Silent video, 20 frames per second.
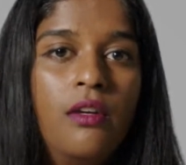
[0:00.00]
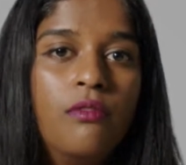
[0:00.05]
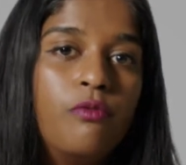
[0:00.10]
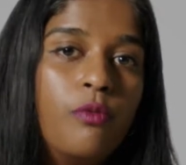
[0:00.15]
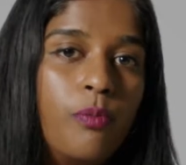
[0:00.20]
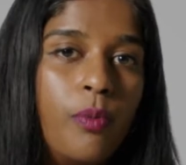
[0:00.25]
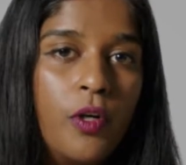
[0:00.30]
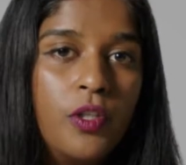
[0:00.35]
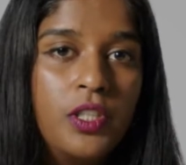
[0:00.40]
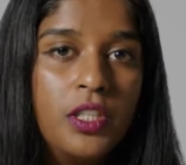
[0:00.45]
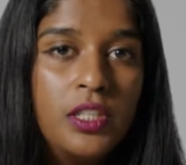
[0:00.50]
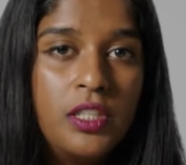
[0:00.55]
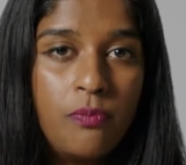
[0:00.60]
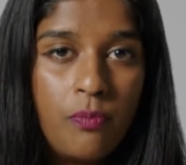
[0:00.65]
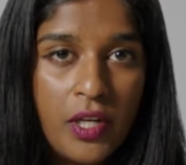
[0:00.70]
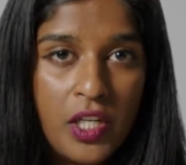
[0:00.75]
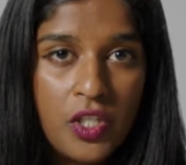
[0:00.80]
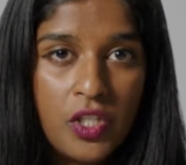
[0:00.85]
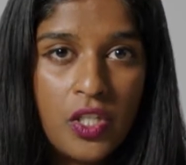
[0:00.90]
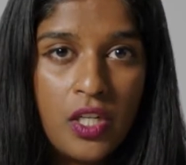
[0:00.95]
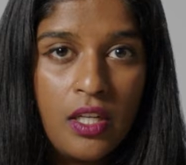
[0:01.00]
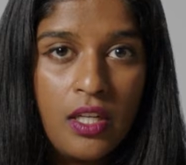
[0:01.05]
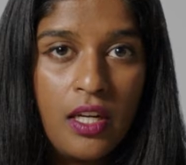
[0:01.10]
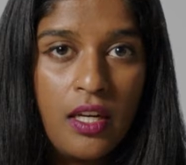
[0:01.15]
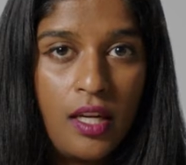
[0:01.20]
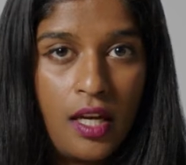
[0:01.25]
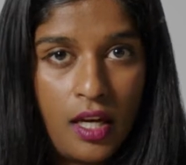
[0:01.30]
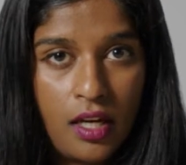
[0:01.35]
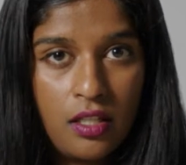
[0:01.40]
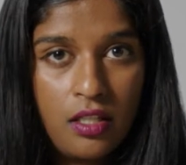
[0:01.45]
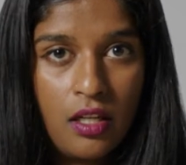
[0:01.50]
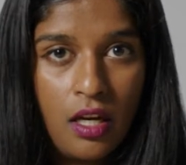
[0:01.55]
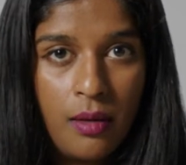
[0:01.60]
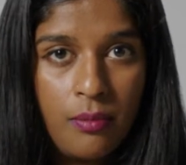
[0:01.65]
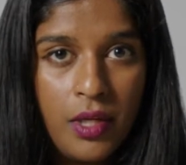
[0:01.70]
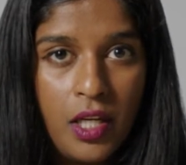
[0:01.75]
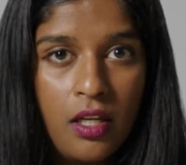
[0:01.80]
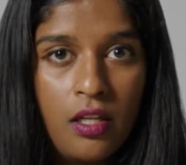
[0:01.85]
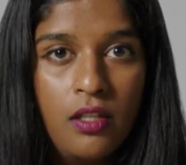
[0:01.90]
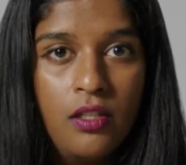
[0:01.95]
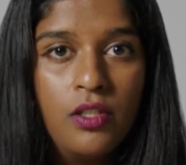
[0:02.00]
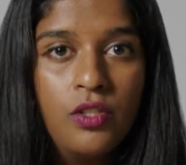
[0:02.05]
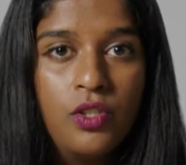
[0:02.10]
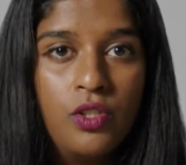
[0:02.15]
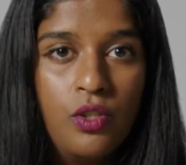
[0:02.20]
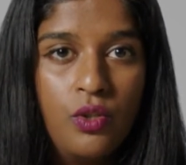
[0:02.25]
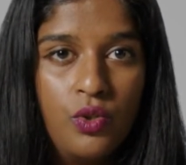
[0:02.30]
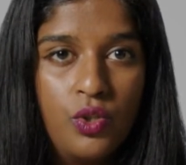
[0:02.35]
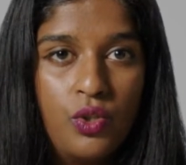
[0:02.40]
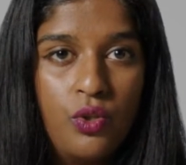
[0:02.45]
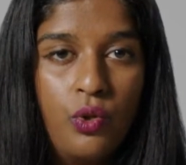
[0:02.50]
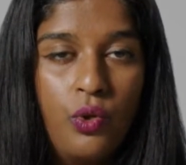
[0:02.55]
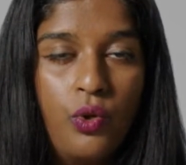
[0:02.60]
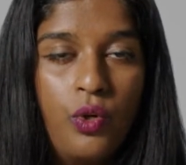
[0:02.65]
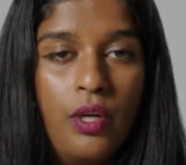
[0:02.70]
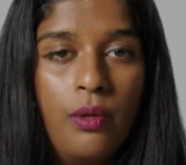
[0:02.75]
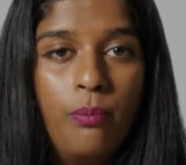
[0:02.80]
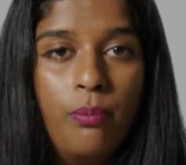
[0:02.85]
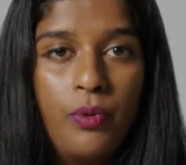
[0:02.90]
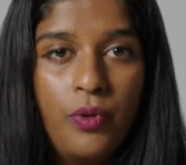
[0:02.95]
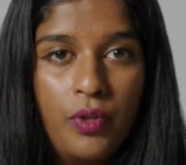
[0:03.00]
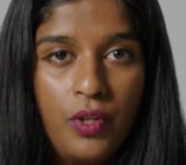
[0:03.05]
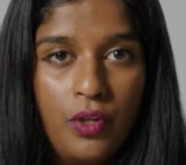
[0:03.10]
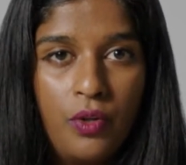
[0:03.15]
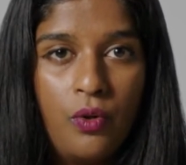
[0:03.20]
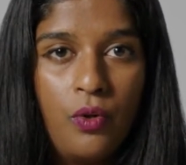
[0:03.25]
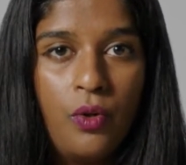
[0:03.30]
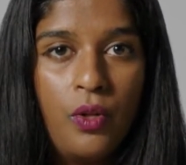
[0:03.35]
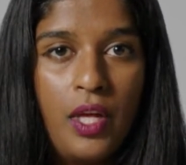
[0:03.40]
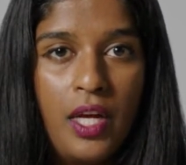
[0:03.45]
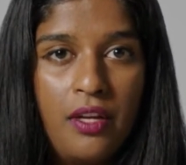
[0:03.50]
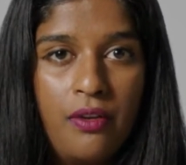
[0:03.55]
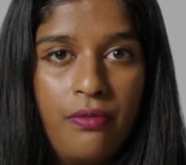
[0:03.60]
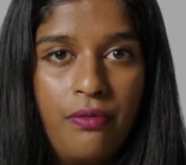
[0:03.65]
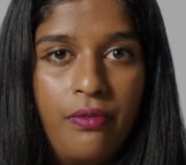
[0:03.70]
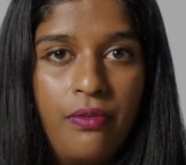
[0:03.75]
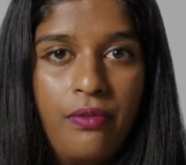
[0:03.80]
for participation in economic, social, and political life.